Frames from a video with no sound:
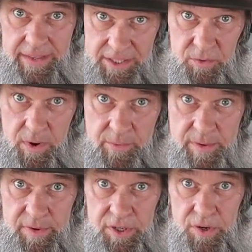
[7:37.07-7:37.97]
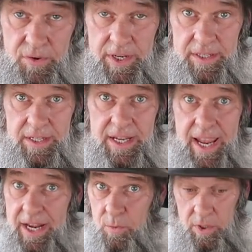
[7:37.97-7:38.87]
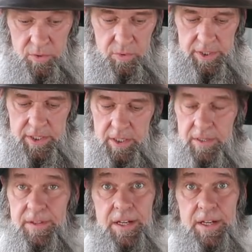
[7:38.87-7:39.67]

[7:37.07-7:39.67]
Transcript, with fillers: That's the way we've been doing it, and it worked really good.